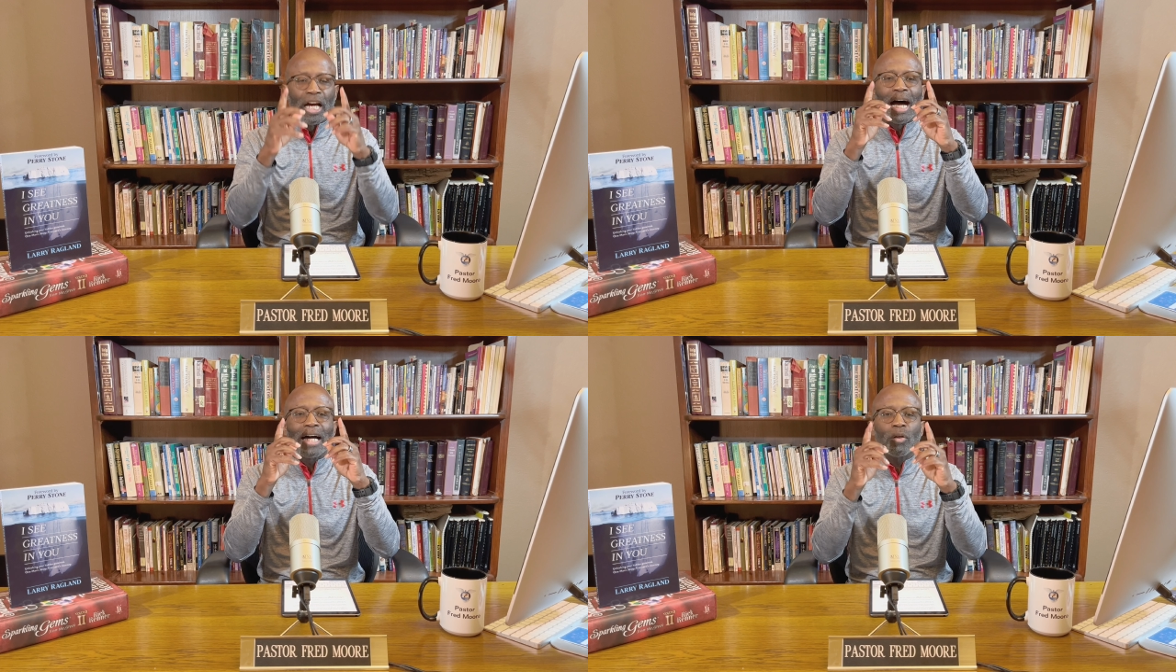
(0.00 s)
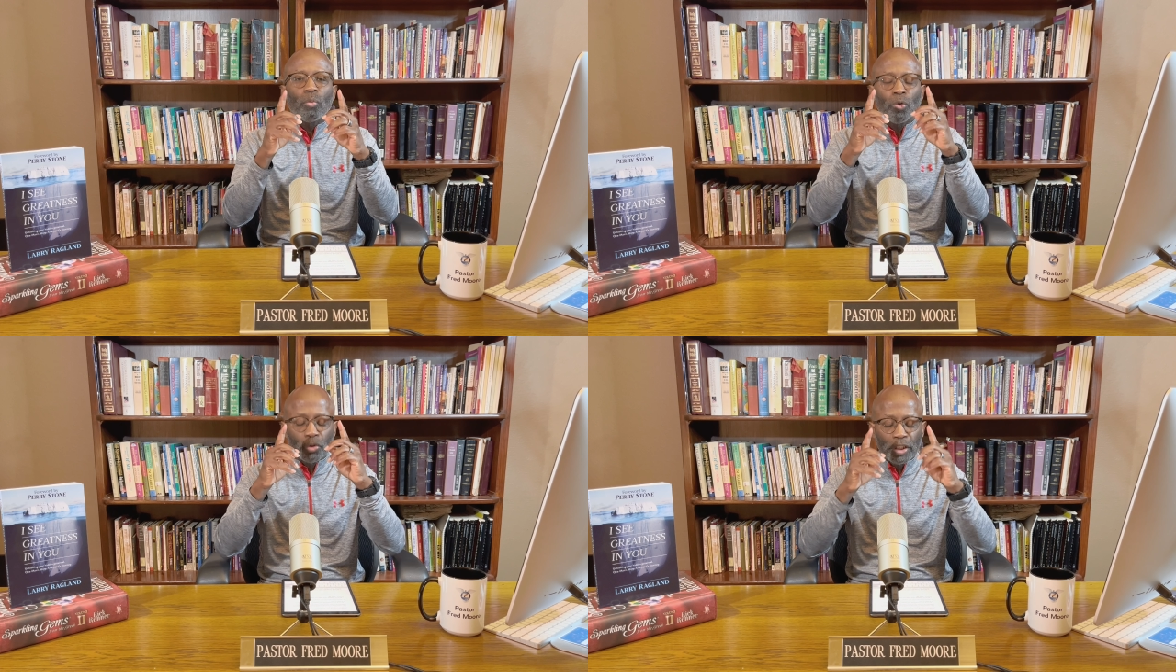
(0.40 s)
I don't
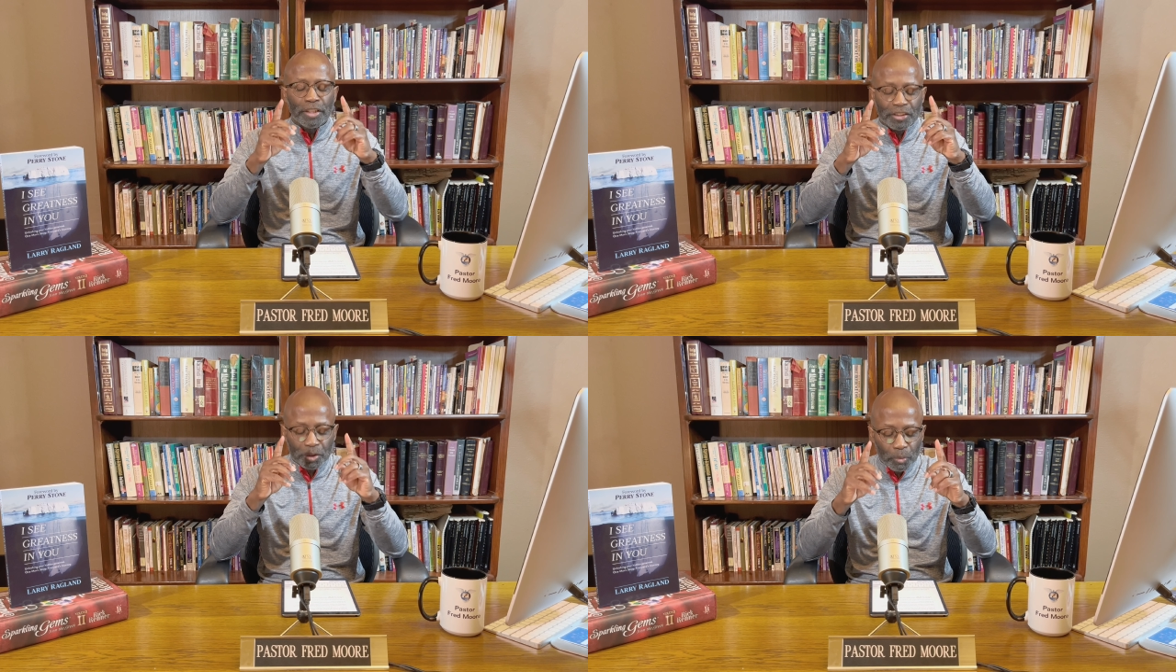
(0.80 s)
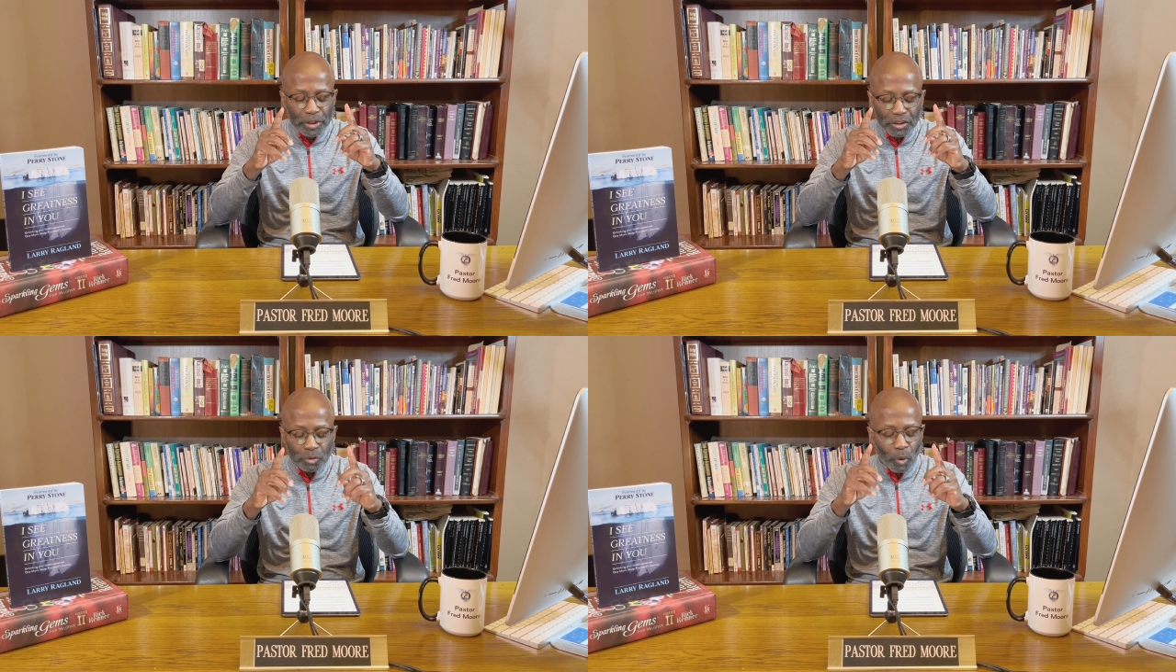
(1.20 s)
want, here's the
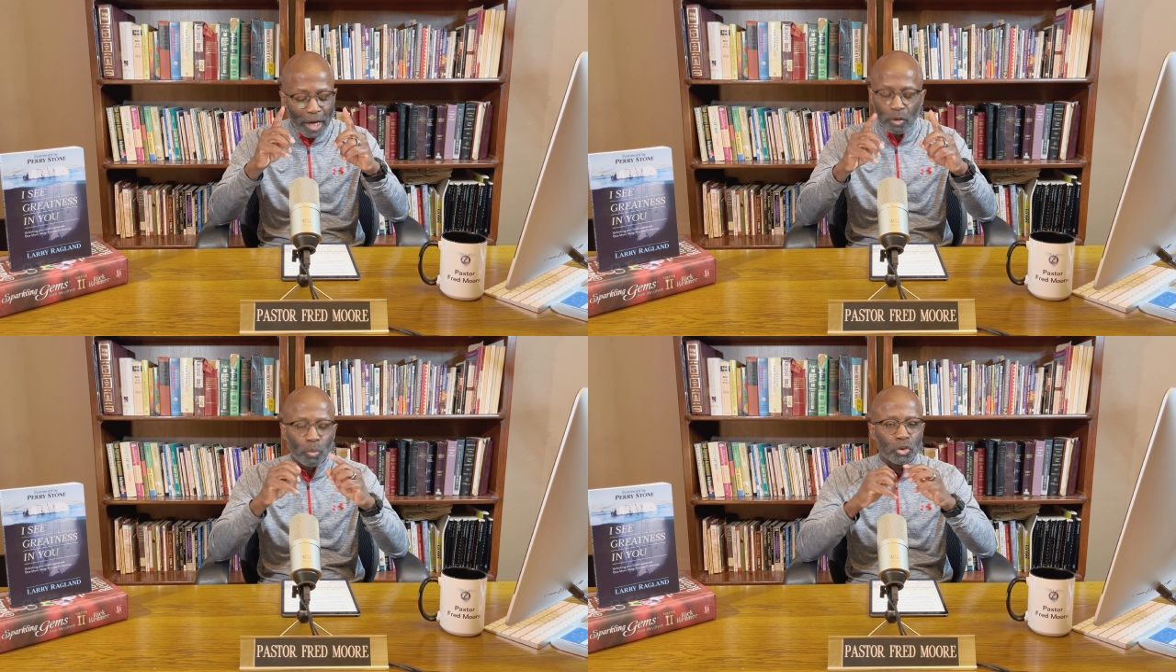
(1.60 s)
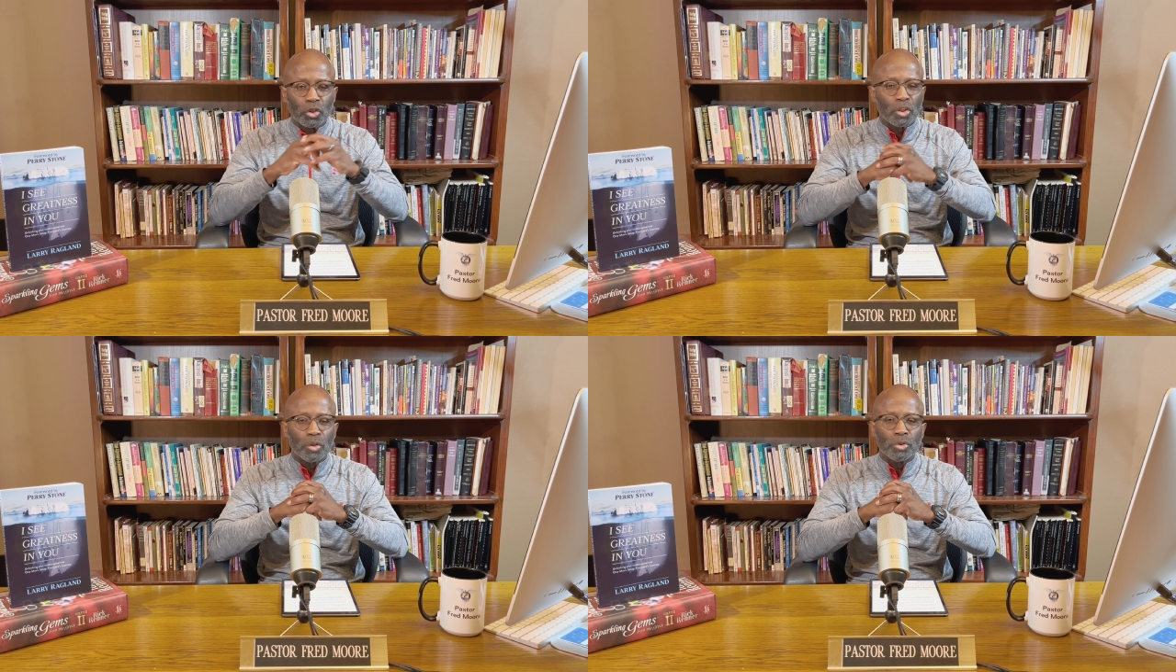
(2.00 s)
reason why I don't want
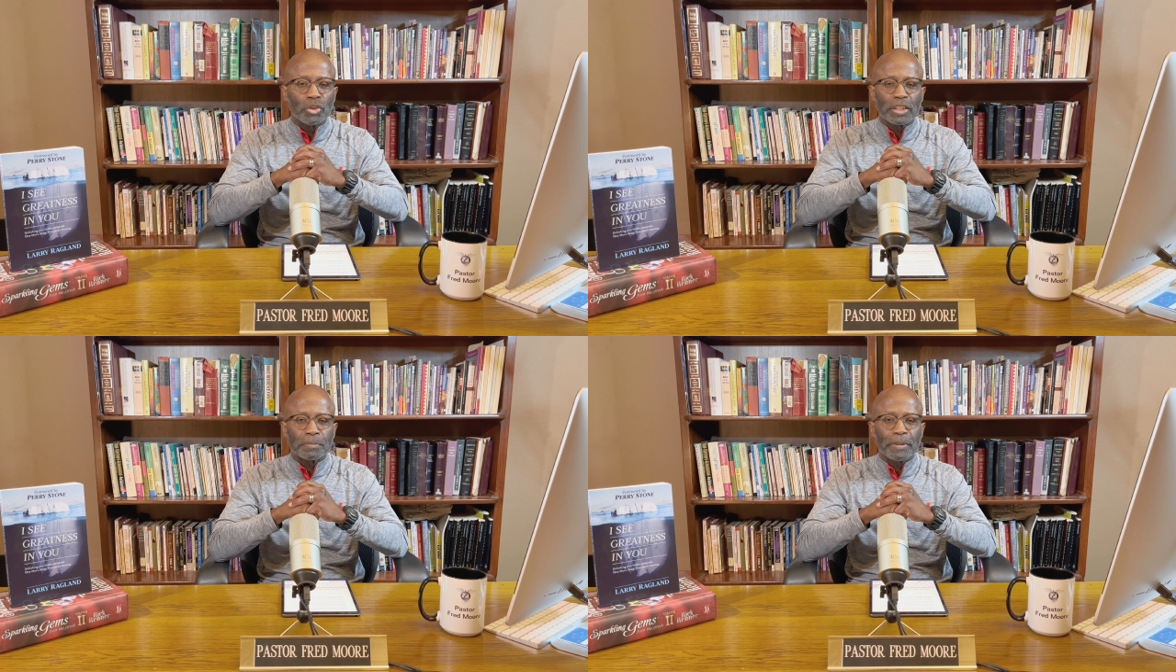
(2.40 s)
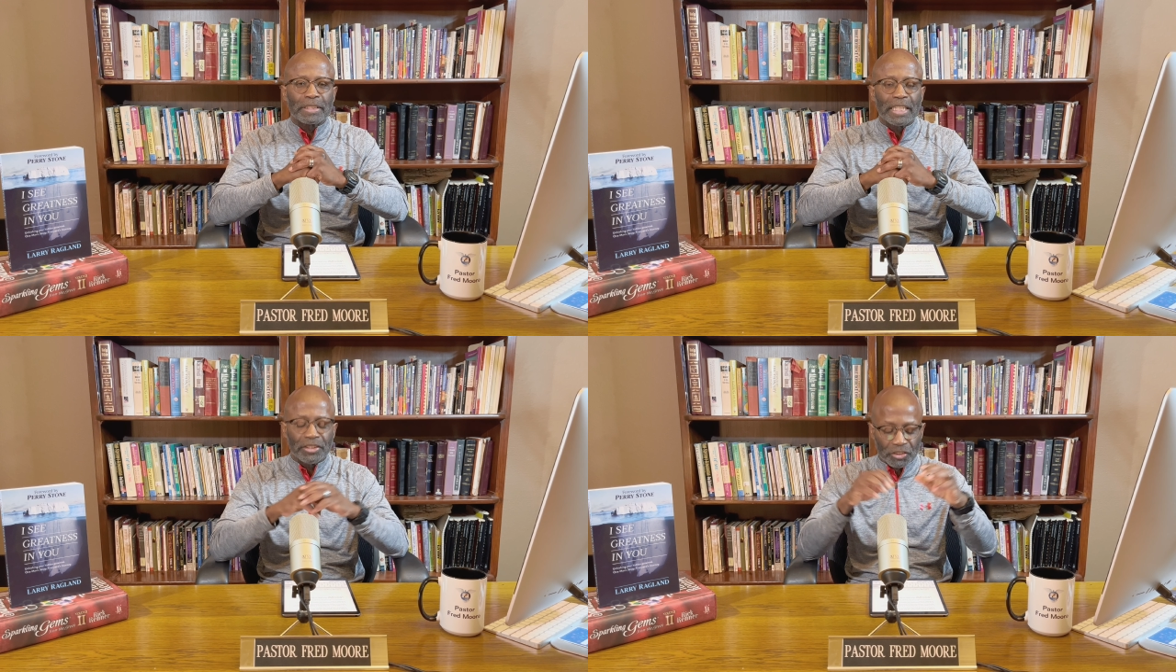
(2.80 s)
you to lose your
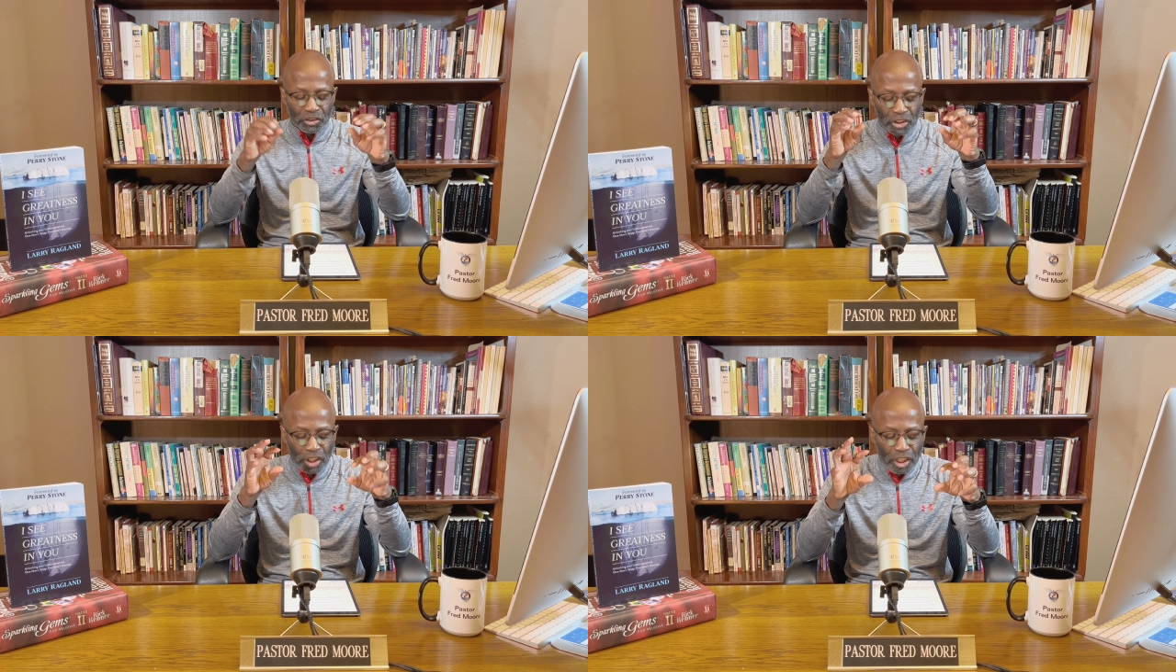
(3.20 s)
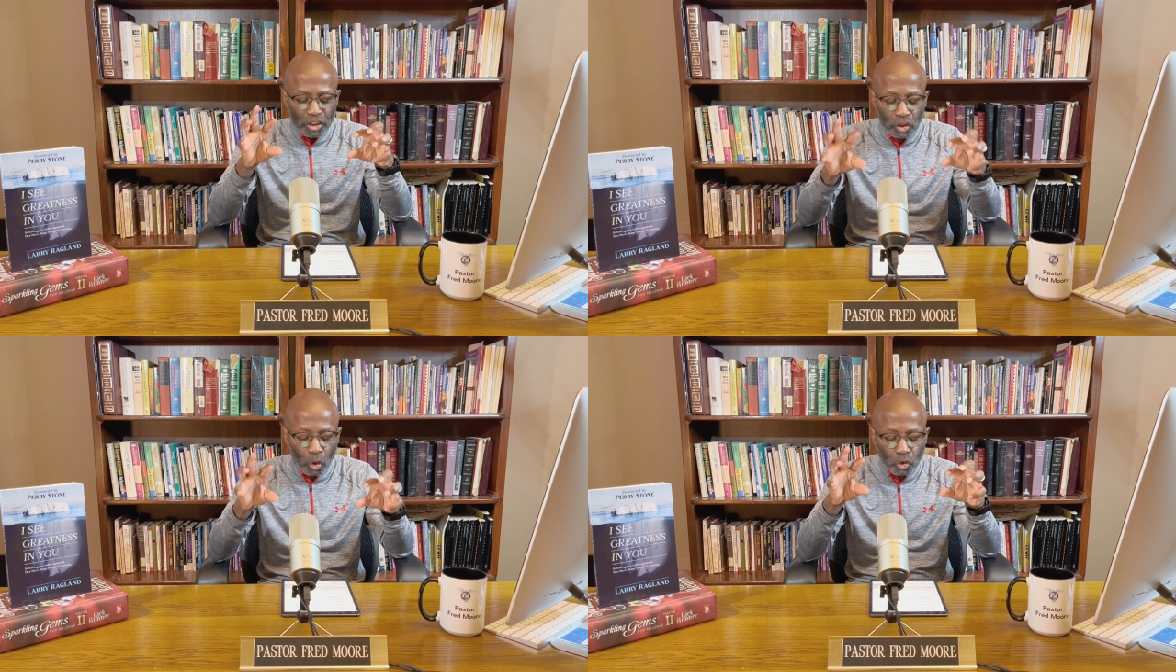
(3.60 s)
expectations.
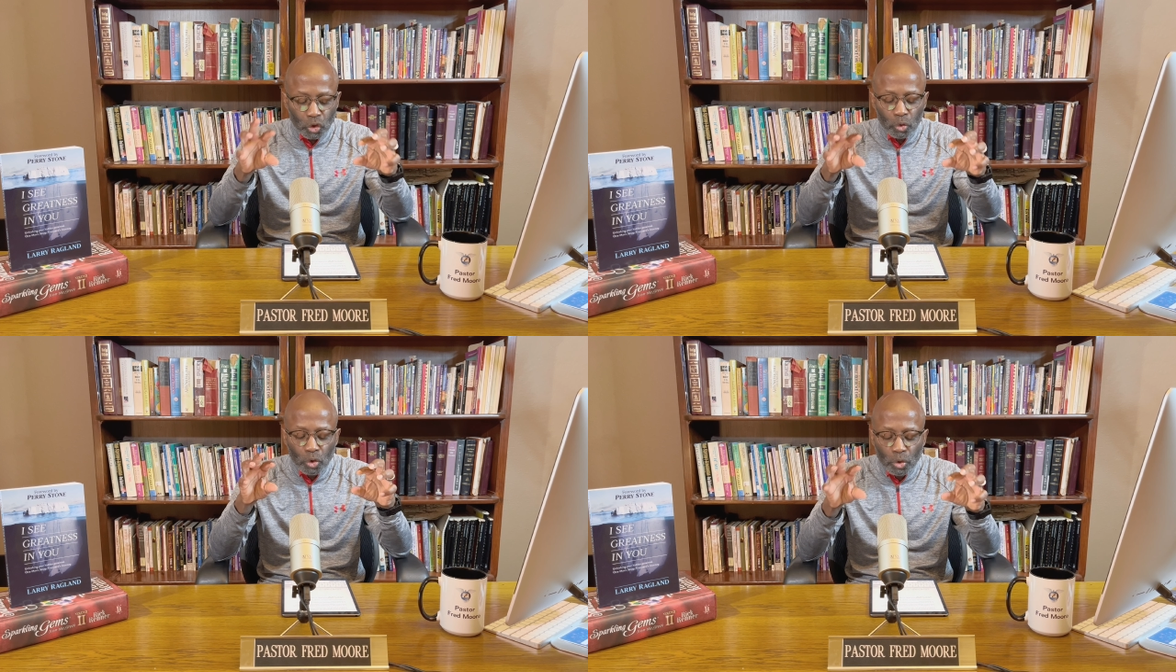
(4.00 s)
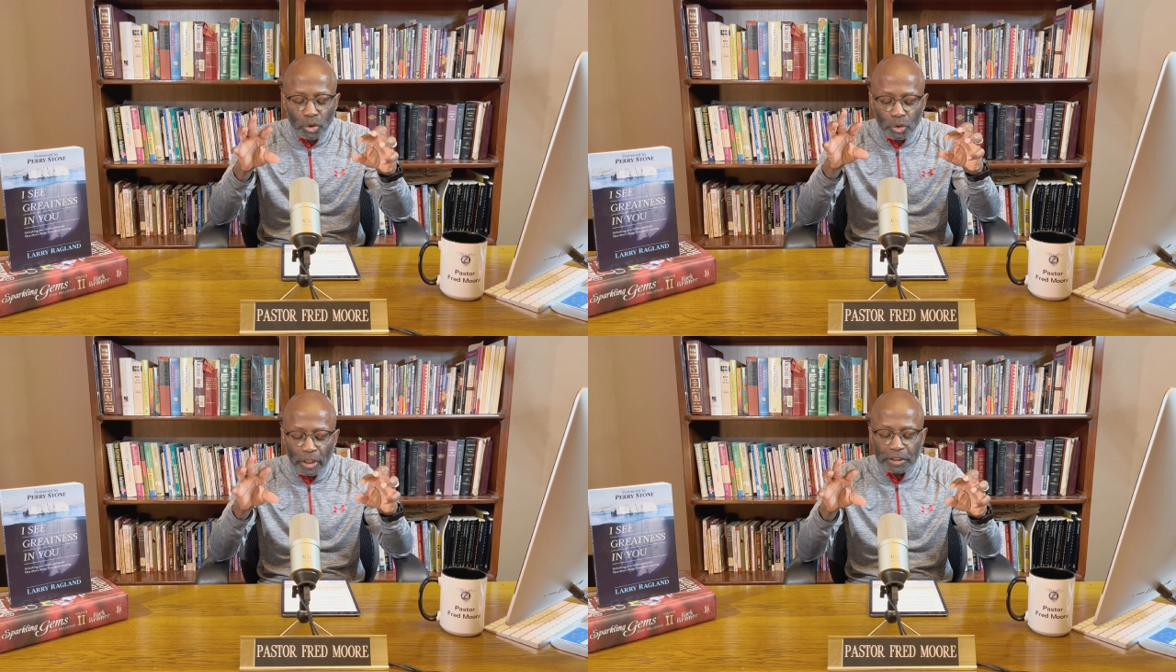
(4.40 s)
Don't you lose your